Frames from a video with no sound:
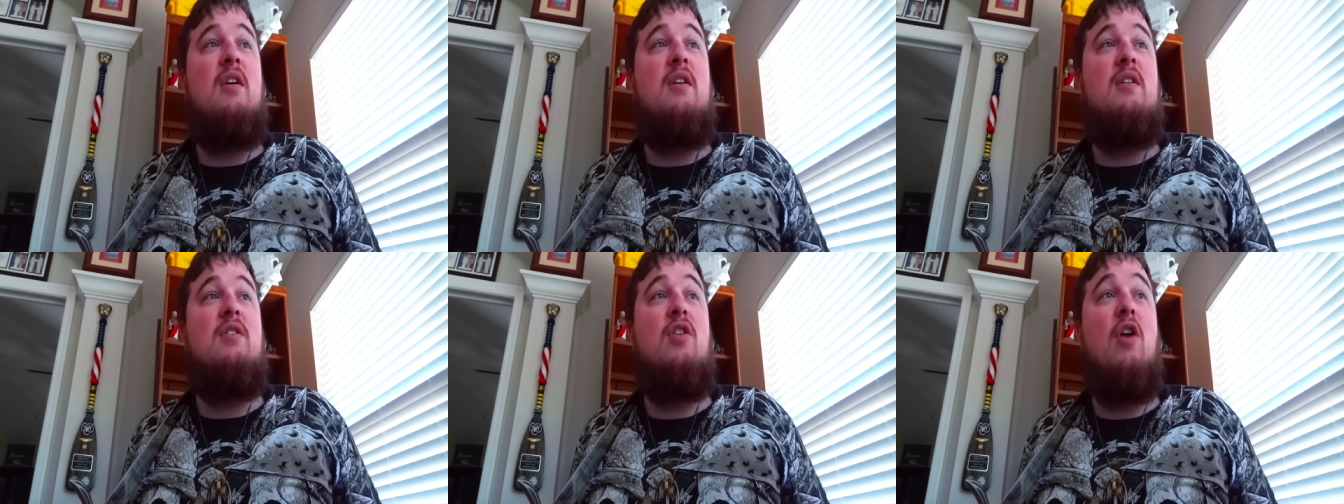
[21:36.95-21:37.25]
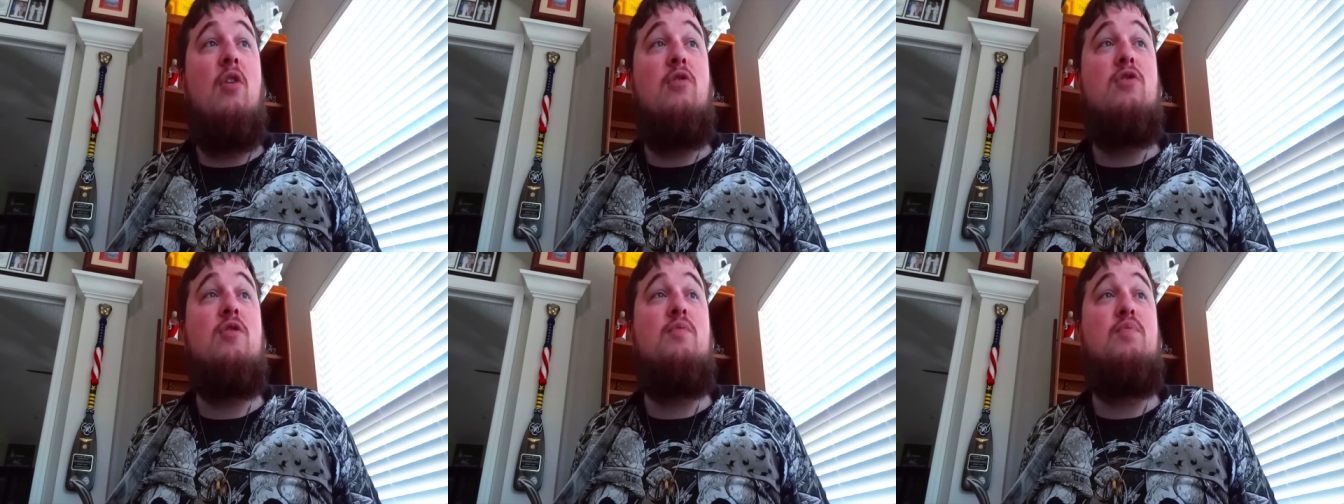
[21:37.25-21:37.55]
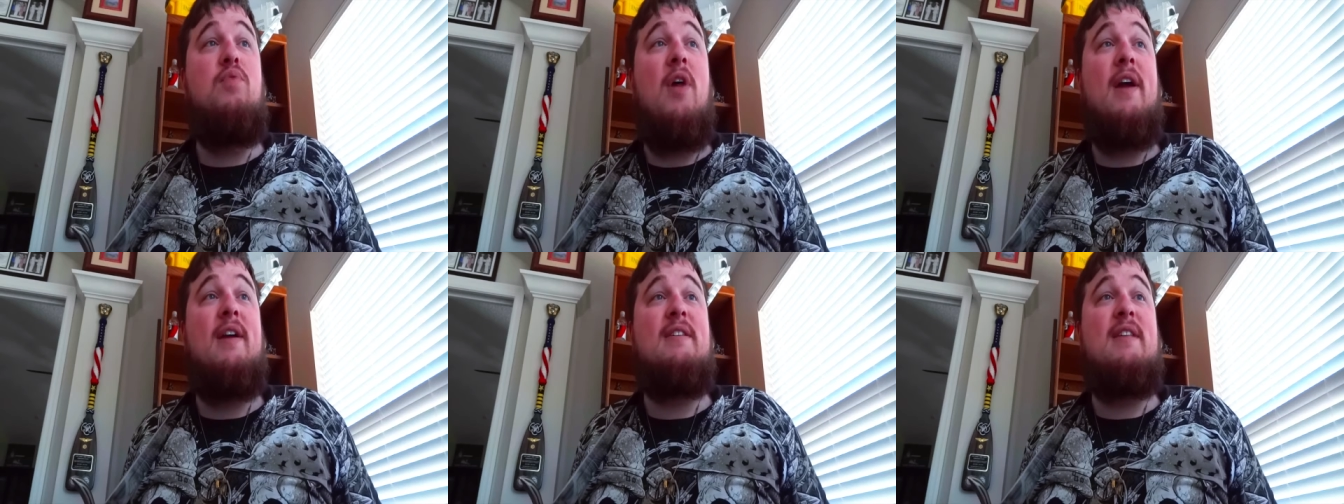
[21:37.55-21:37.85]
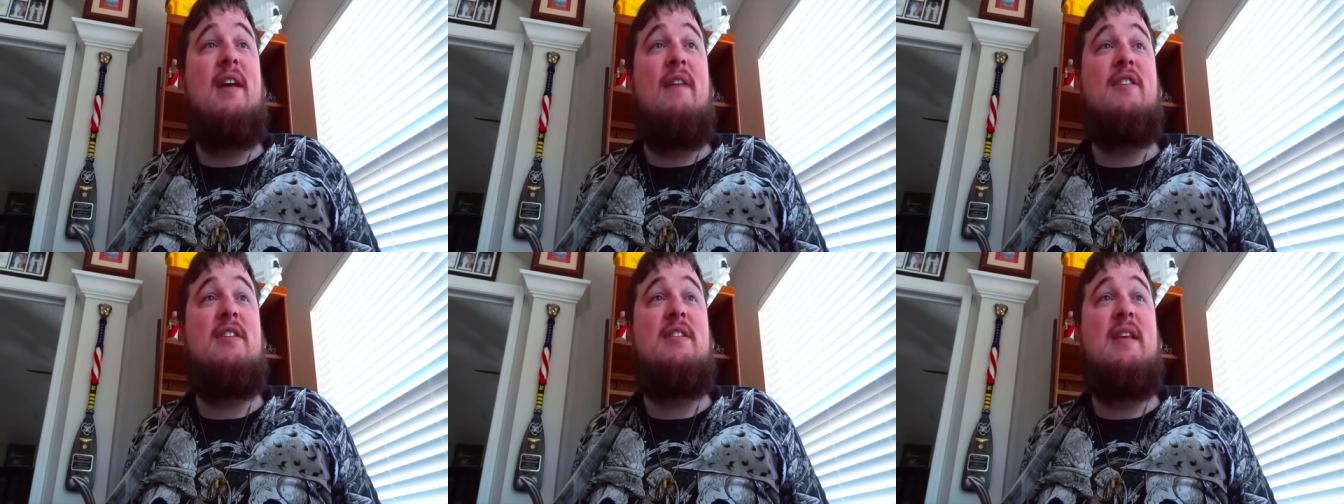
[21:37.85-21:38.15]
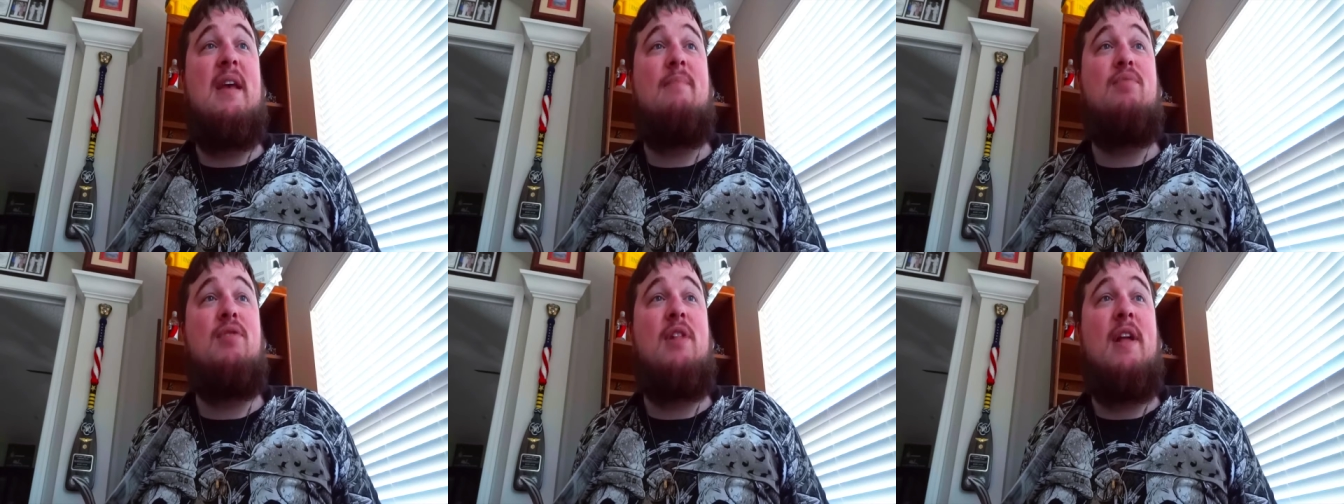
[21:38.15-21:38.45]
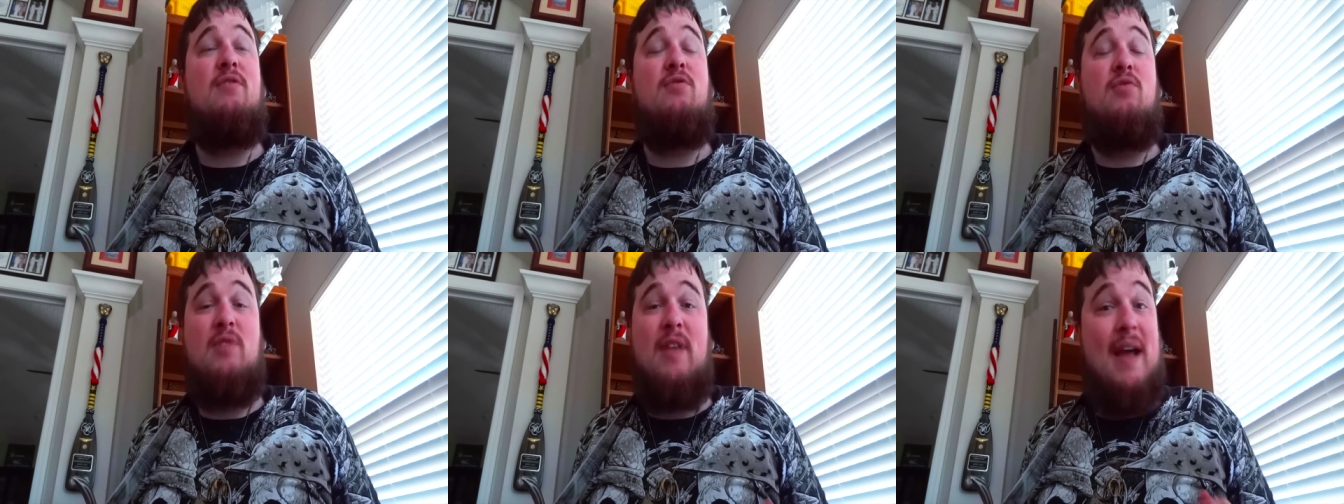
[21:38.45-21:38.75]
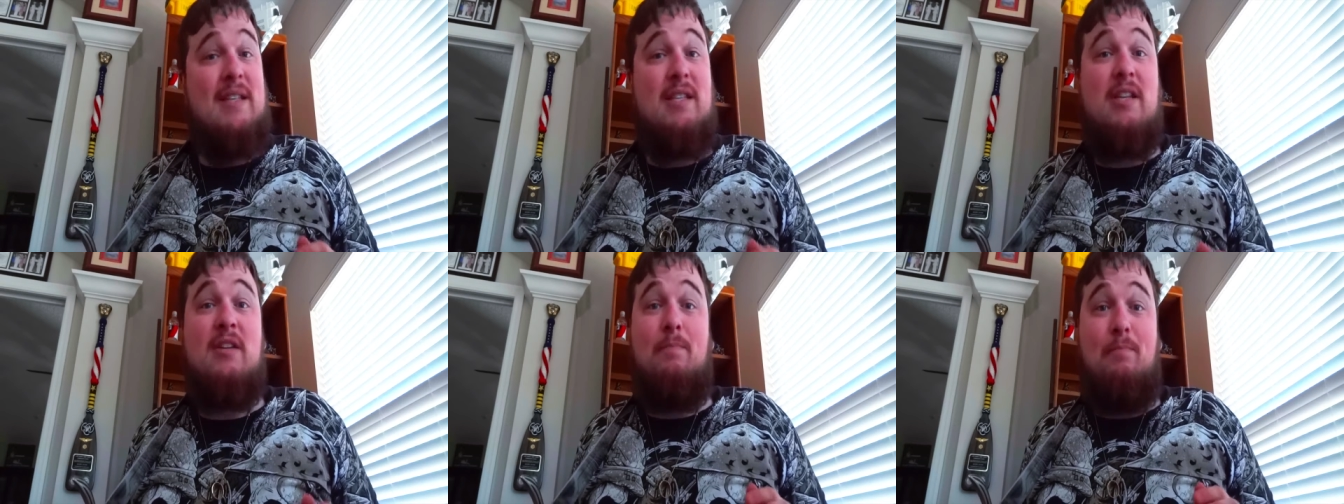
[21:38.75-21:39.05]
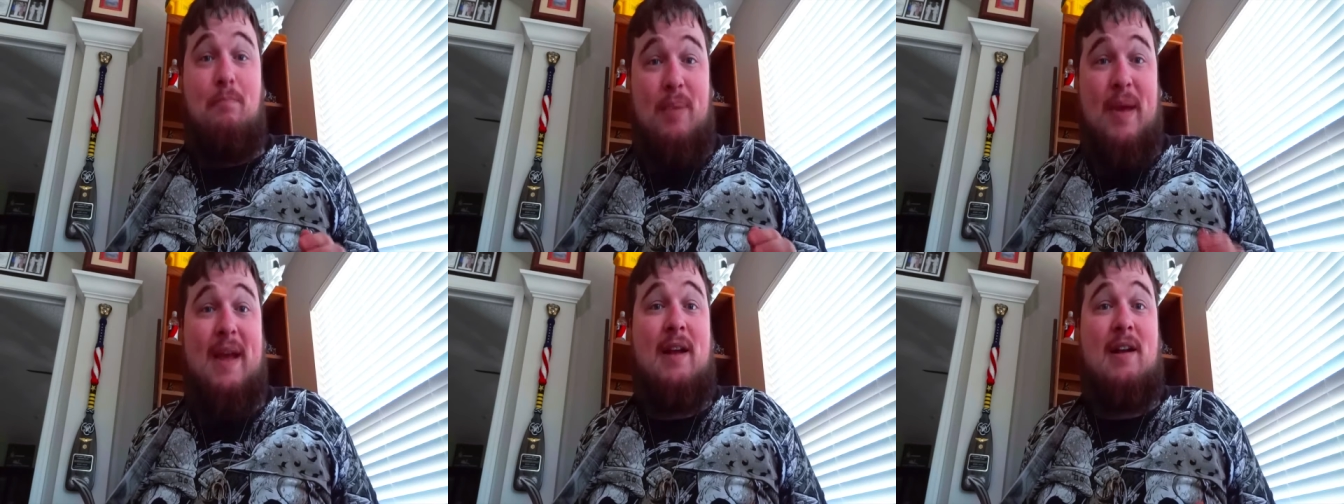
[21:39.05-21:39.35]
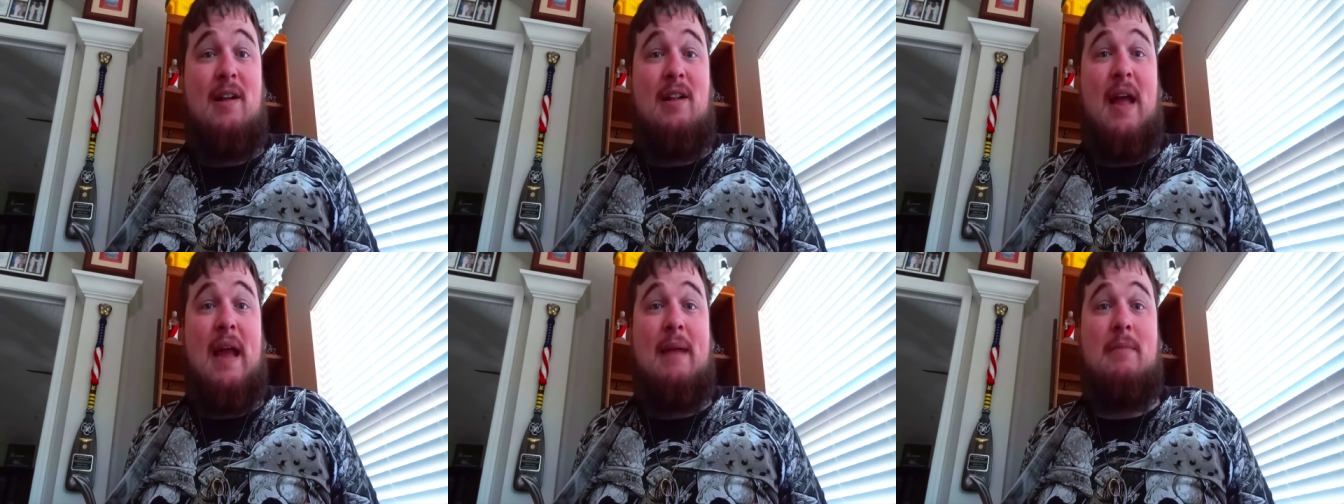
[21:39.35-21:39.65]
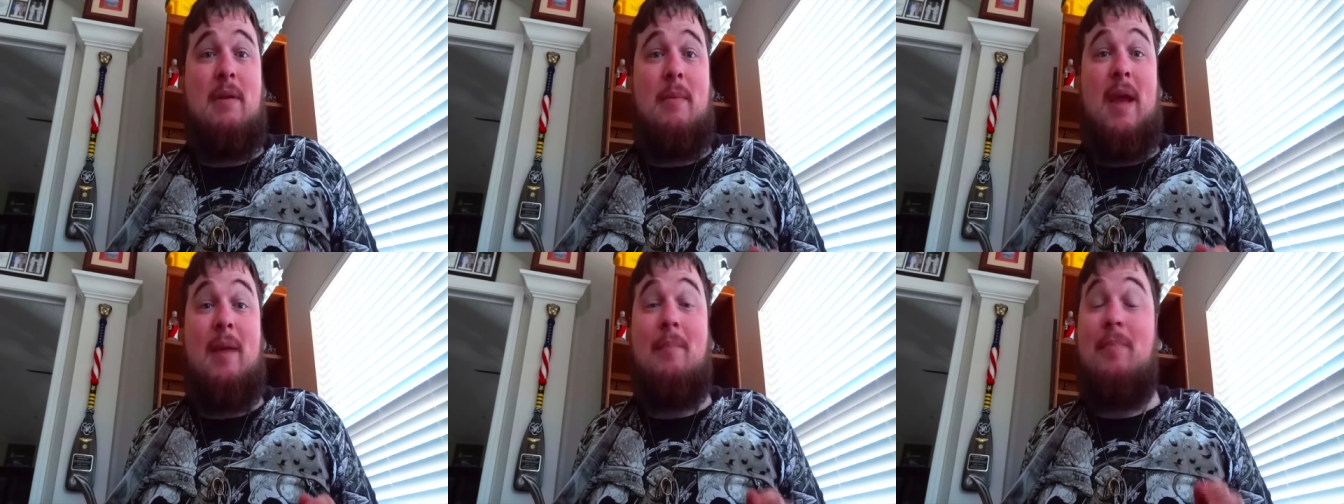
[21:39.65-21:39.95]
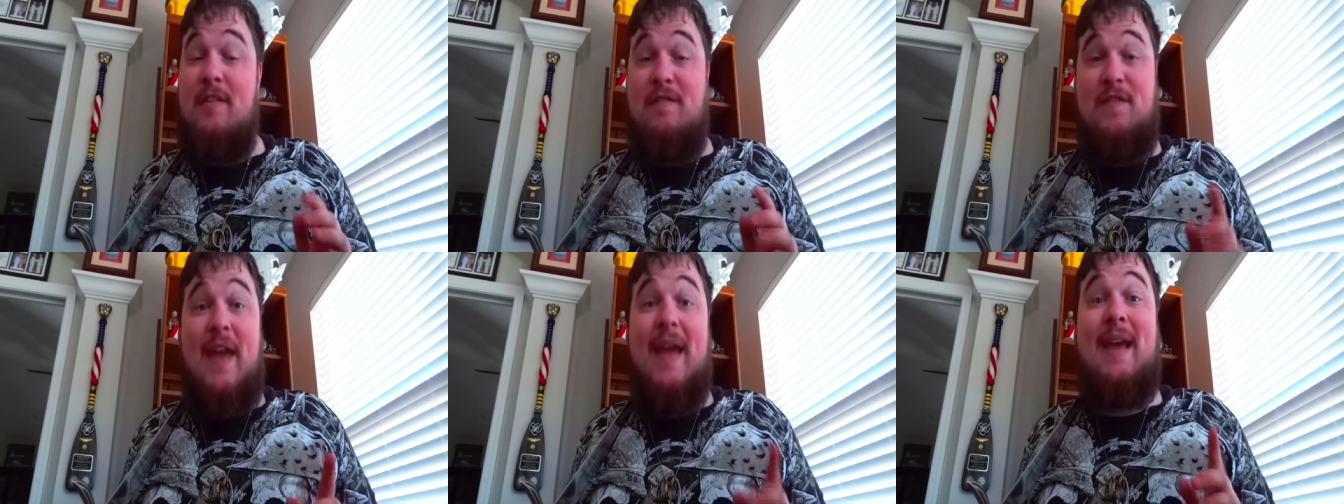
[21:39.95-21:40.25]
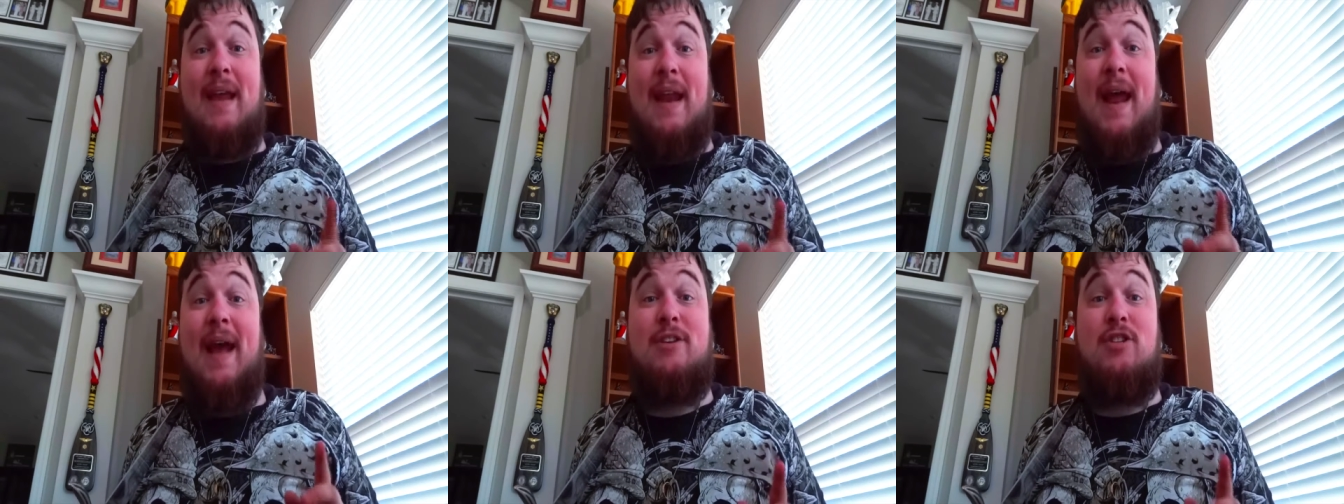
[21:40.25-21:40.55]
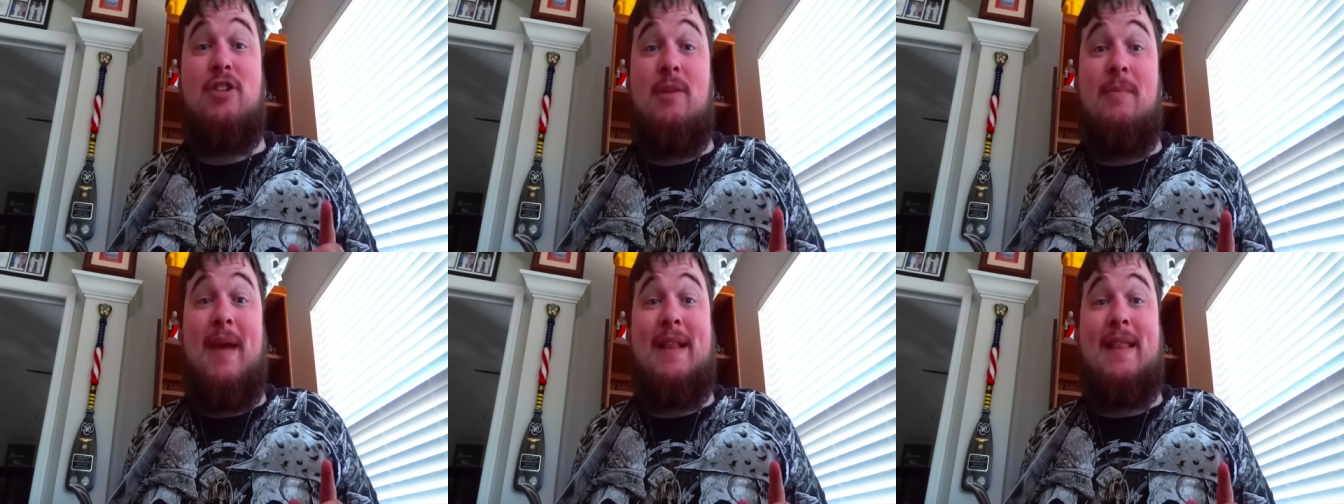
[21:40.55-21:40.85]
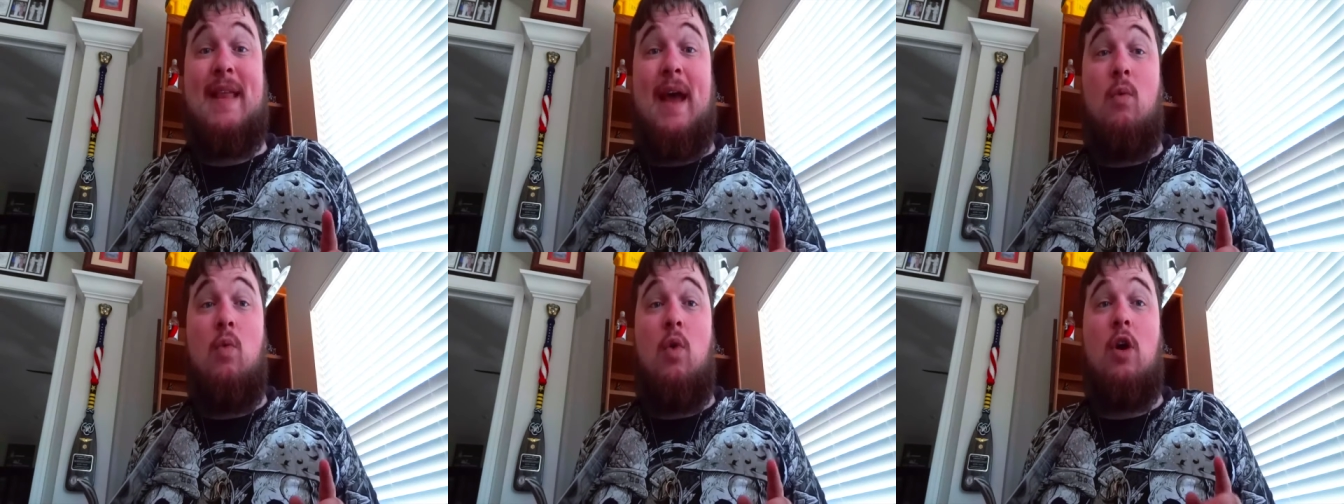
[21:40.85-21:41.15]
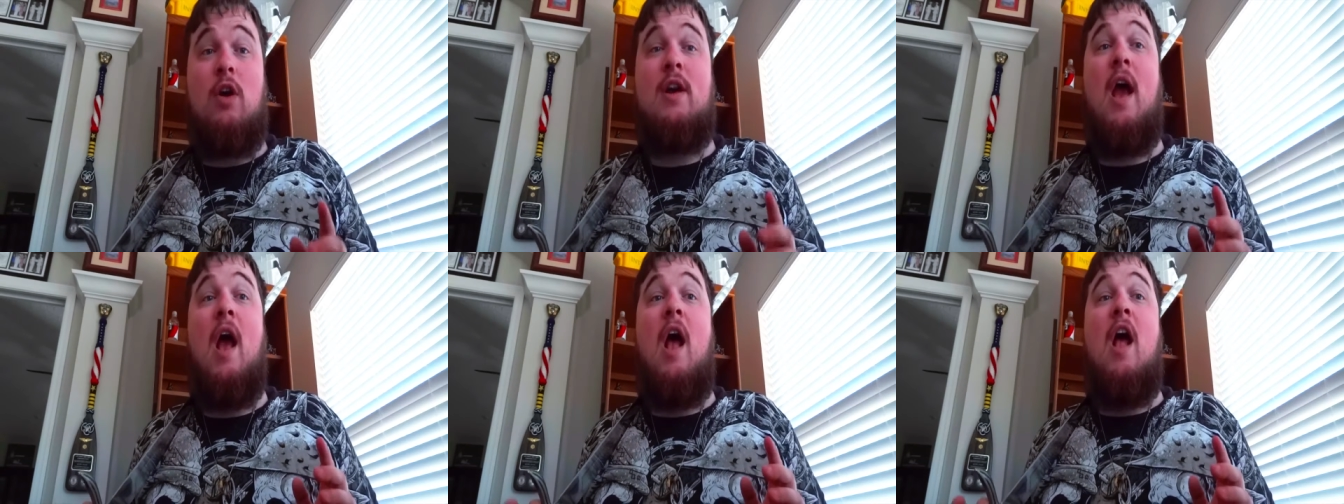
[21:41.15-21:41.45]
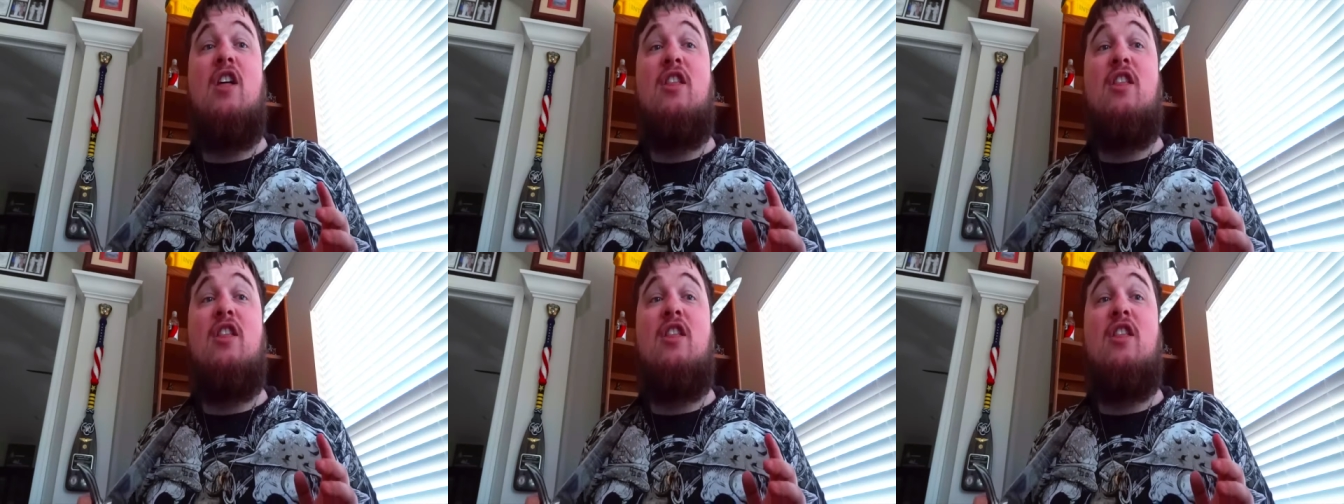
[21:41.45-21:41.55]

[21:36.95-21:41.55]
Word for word: No two players have the same playthrough. That's a big claim to make, but if they could actually make that work,